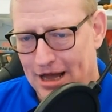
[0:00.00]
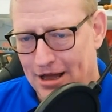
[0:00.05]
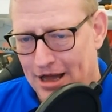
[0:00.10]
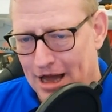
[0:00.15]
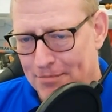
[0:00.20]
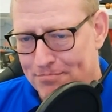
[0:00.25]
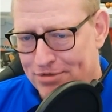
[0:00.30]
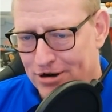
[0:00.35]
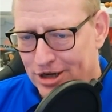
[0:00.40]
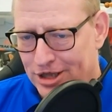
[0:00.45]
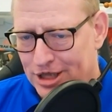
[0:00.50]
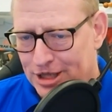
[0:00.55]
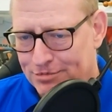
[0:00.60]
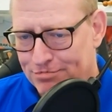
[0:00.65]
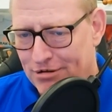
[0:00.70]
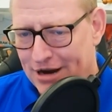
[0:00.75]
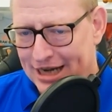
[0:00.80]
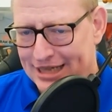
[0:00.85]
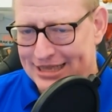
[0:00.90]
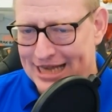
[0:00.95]
A purchase
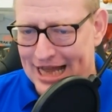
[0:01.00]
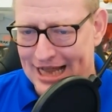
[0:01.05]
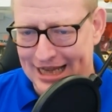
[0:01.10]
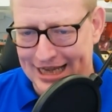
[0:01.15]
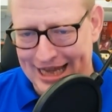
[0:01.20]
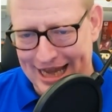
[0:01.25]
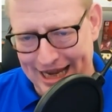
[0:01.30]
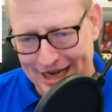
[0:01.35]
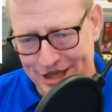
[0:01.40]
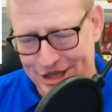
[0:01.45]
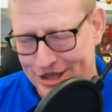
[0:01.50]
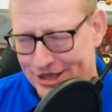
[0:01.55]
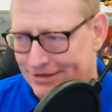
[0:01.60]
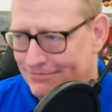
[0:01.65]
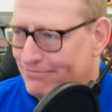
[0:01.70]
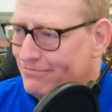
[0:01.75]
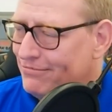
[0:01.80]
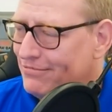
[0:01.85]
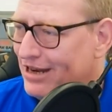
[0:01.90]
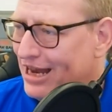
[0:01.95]
price
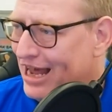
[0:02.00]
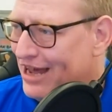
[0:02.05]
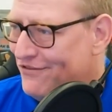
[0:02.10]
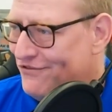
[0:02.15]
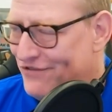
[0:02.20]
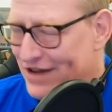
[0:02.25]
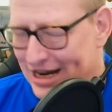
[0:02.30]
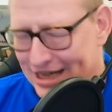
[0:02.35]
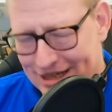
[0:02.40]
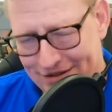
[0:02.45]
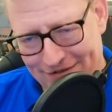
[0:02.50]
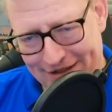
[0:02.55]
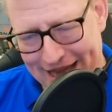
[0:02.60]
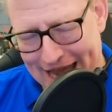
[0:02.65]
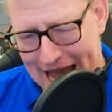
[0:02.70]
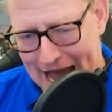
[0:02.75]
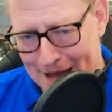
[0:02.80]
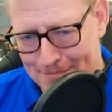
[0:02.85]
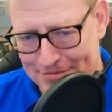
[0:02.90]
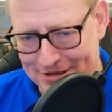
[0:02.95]
allocation effectively
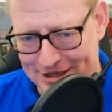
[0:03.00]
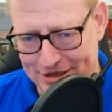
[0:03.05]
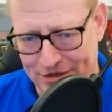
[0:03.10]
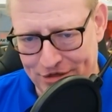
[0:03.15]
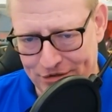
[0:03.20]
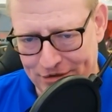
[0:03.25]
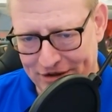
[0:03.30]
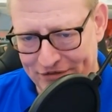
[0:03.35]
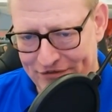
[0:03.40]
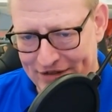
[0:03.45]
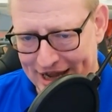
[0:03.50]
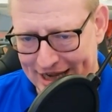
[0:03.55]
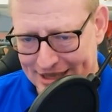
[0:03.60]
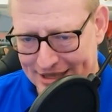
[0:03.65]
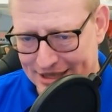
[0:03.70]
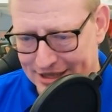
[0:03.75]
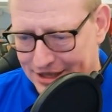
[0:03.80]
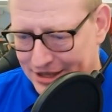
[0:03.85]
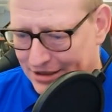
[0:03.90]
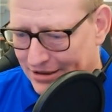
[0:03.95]
happens in three
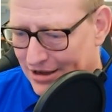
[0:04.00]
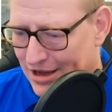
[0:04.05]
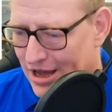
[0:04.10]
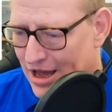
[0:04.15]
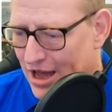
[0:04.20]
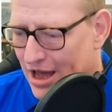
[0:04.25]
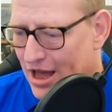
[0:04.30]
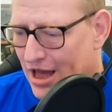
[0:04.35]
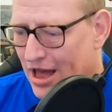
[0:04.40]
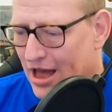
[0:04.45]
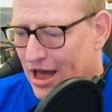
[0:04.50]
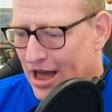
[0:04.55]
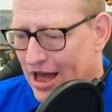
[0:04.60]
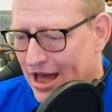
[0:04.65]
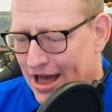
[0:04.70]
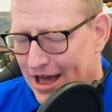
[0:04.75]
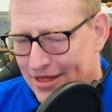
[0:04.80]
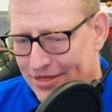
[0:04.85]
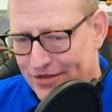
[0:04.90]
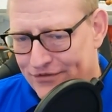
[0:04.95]
phases.
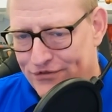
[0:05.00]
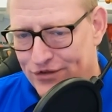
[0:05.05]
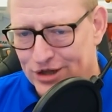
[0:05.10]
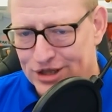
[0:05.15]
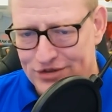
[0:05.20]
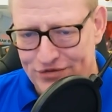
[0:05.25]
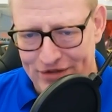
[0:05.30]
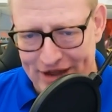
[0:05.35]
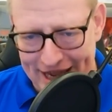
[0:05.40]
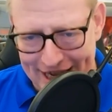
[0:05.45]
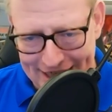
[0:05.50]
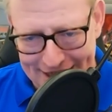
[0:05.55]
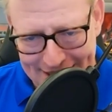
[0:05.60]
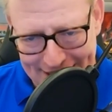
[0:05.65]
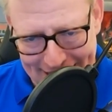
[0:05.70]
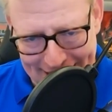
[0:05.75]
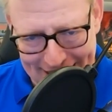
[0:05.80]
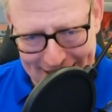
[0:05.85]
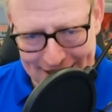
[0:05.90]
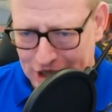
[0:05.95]
The first phase
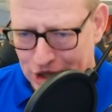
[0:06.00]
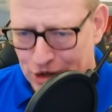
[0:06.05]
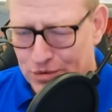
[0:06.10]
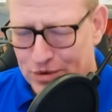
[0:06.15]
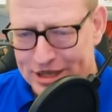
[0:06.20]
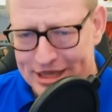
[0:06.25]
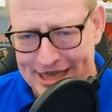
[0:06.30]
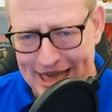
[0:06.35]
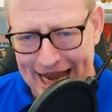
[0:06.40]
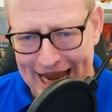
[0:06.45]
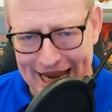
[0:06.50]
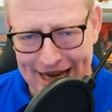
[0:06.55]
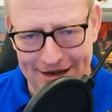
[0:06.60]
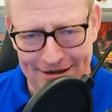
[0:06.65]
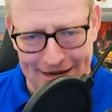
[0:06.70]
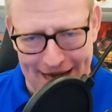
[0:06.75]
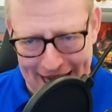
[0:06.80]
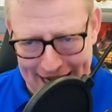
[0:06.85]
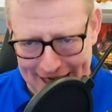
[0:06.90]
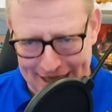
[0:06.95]
is you
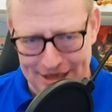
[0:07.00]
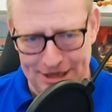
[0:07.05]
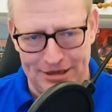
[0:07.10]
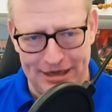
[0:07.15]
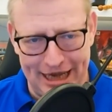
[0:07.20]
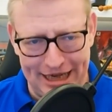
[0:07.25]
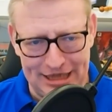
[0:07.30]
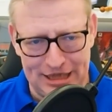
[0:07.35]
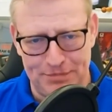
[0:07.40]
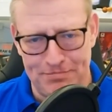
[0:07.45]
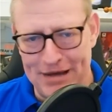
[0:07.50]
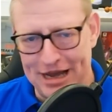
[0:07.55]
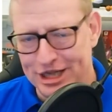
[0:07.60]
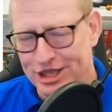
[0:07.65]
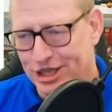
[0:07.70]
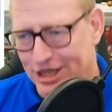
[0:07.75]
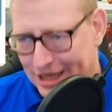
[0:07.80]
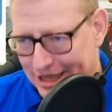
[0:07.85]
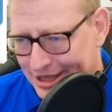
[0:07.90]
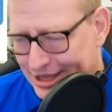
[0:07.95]
retain a
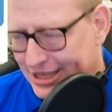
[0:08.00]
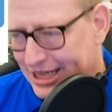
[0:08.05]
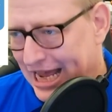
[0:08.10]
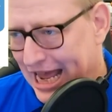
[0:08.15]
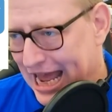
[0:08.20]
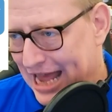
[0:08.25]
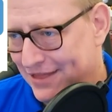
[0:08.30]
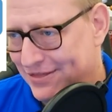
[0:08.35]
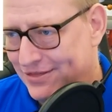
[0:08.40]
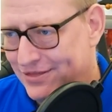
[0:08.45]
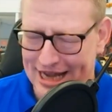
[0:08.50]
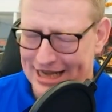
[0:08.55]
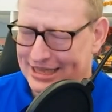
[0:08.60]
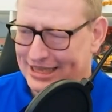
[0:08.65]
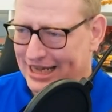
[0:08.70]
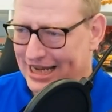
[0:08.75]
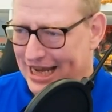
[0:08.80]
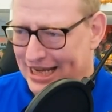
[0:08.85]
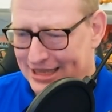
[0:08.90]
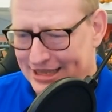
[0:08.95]
specialist, and the
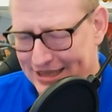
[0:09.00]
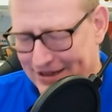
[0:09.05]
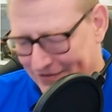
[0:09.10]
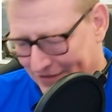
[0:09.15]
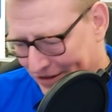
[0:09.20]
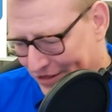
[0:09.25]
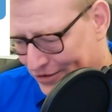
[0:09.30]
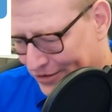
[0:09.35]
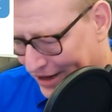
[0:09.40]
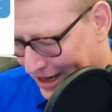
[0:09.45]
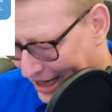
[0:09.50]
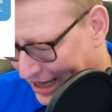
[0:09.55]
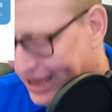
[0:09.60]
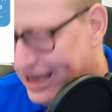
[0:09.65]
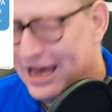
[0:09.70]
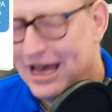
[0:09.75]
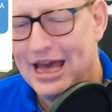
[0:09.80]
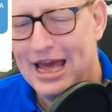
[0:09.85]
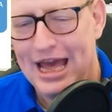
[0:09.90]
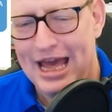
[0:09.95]
SAS 73
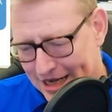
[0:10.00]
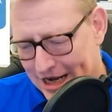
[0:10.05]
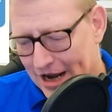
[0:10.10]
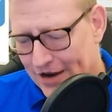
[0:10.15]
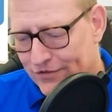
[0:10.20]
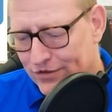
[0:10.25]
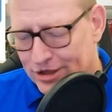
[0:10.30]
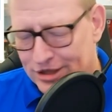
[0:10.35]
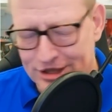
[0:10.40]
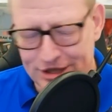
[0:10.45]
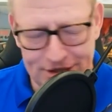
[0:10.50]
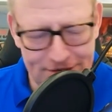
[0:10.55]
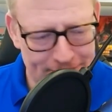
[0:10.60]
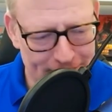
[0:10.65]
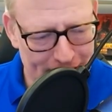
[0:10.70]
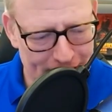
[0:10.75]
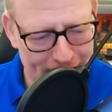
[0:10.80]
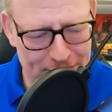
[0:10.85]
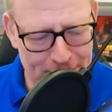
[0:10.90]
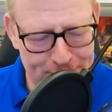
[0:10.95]
covers
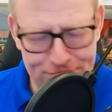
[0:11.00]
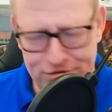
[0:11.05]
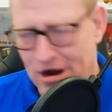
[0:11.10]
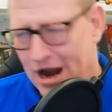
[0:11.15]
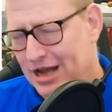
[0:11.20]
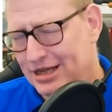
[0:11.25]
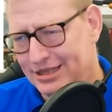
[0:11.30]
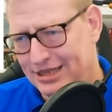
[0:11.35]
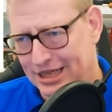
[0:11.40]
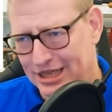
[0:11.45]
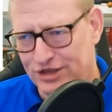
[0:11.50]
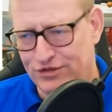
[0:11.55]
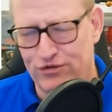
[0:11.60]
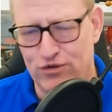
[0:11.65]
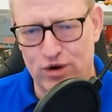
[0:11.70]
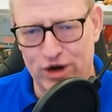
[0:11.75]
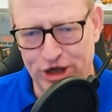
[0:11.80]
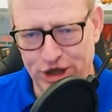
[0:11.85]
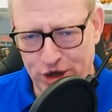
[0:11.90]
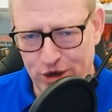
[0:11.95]
the process
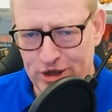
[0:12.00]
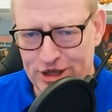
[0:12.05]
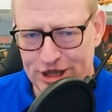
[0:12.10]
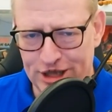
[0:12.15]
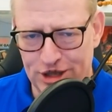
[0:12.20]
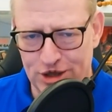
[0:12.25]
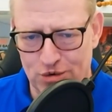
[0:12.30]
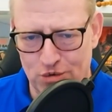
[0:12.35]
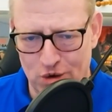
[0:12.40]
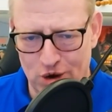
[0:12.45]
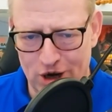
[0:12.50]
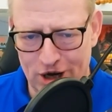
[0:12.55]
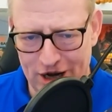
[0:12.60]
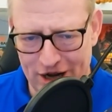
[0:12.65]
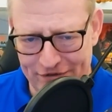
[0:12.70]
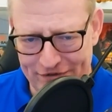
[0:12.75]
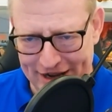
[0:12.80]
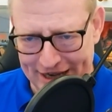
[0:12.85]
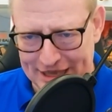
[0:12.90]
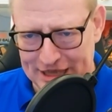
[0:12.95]
for using the work of a